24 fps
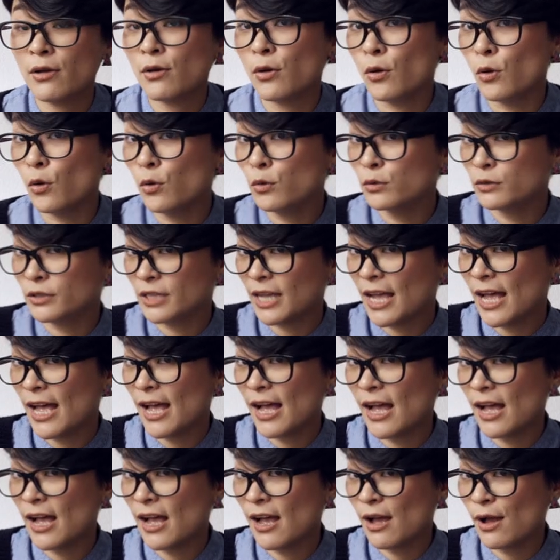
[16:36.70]
Hold
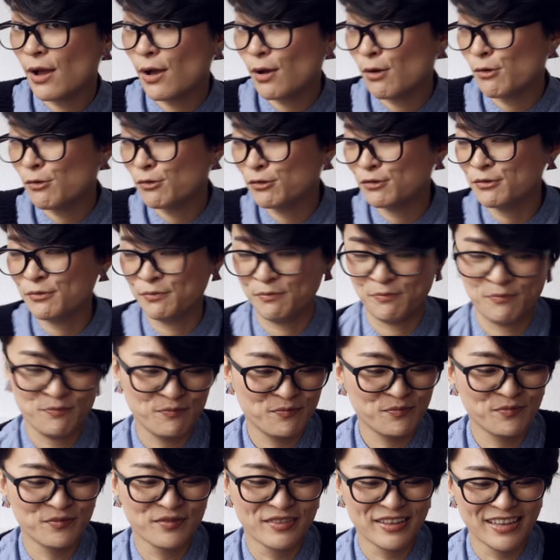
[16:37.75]
down.
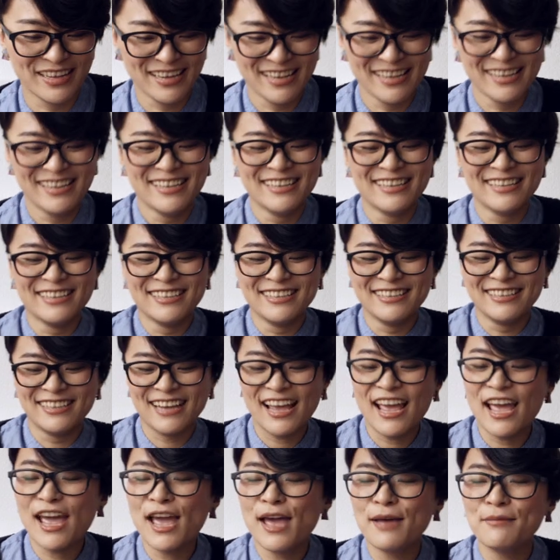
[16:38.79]

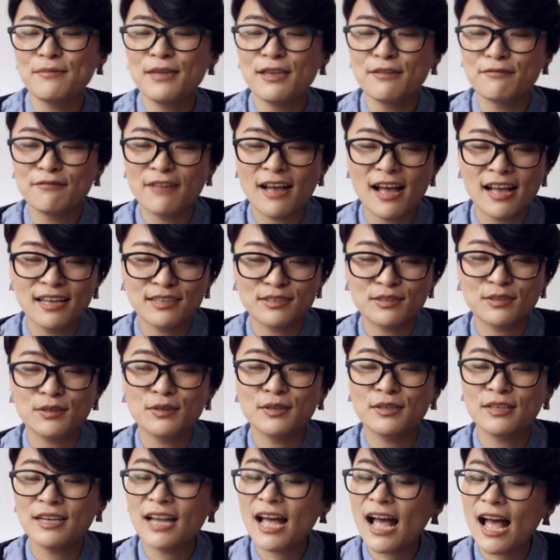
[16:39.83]
Re mi fa
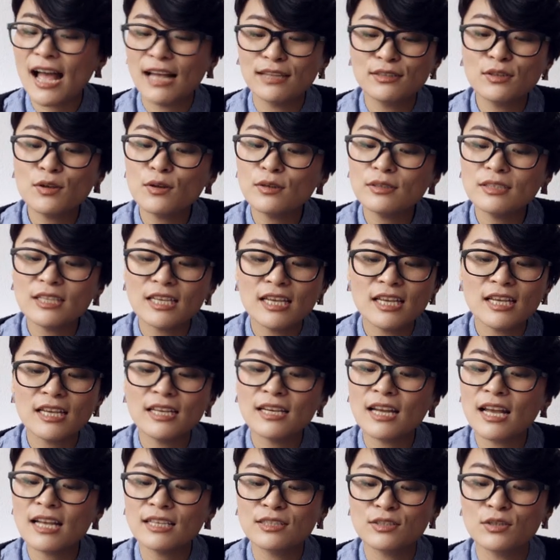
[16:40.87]
sol la do ti
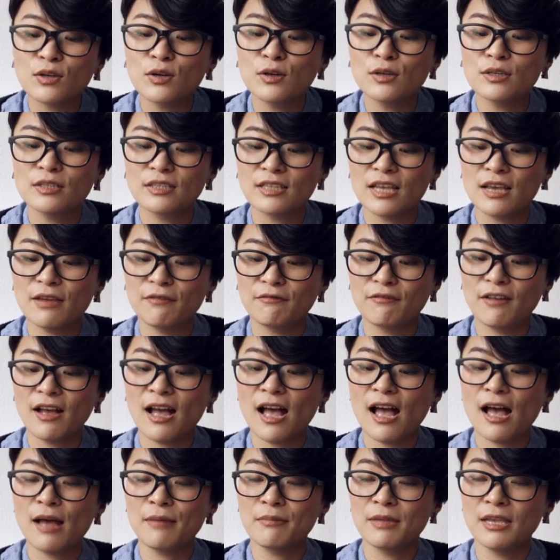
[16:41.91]
la sol se
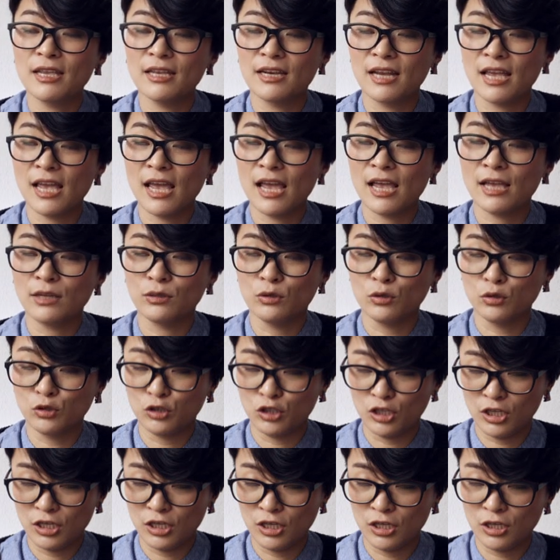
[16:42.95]
fa mi re do
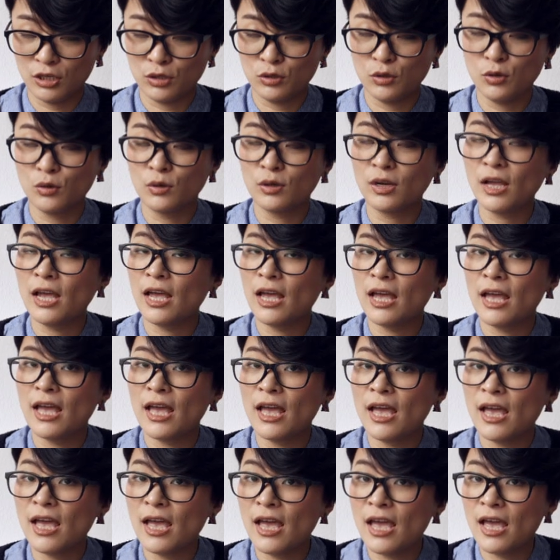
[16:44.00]
ti do
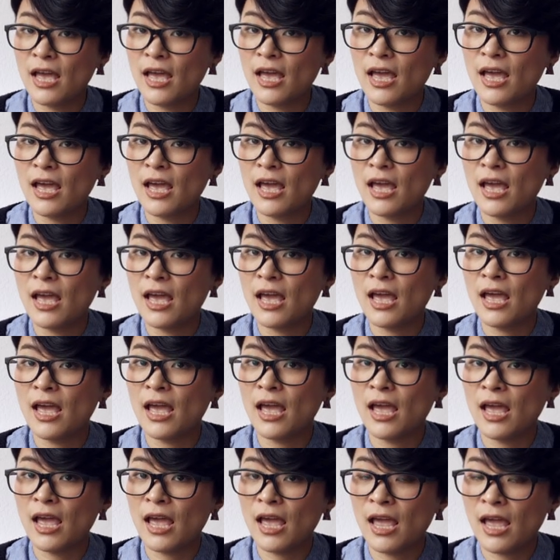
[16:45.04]
re.
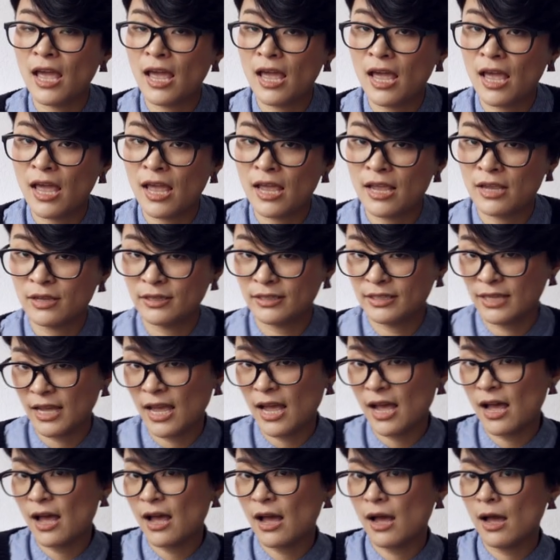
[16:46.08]

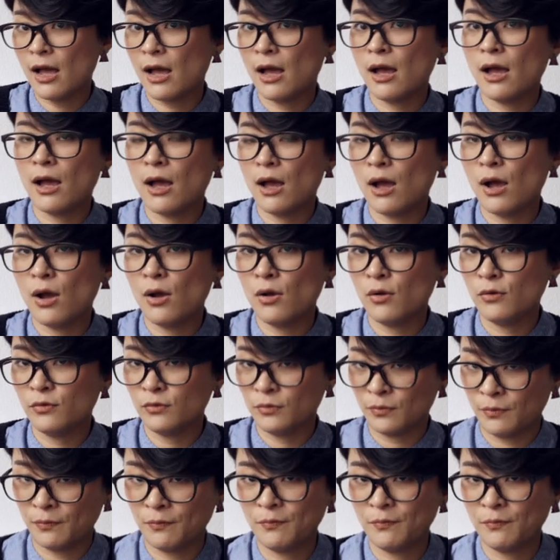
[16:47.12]
Down.